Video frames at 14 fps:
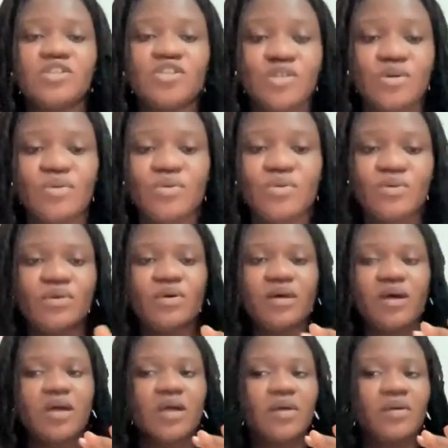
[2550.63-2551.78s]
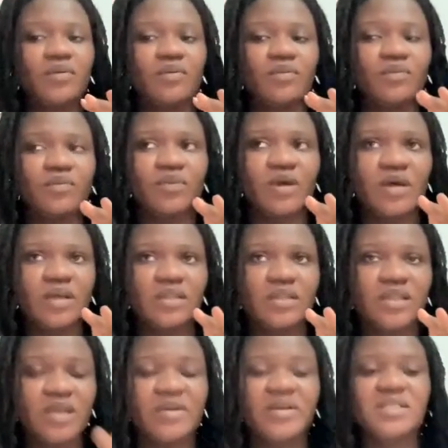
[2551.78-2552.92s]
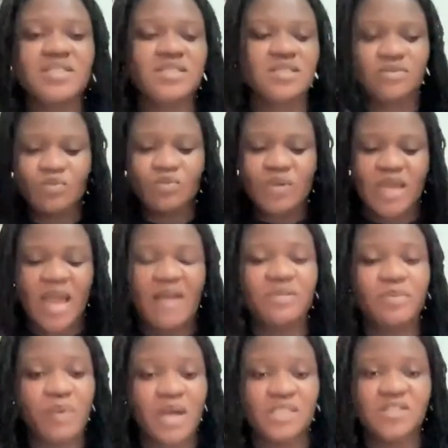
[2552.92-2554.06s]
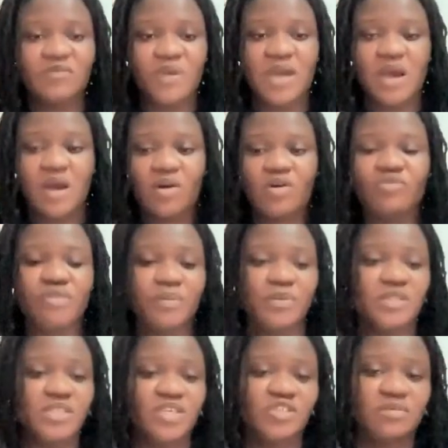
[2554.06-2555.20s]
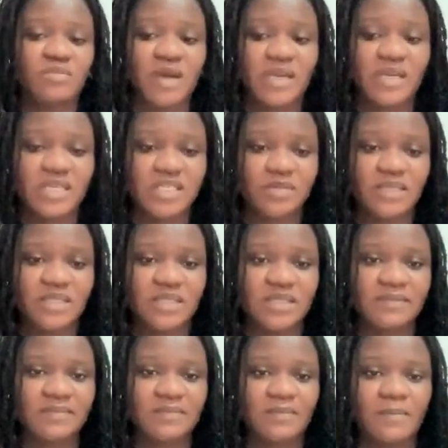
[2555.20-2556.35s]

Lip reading: So we have the part of PR called reputation management.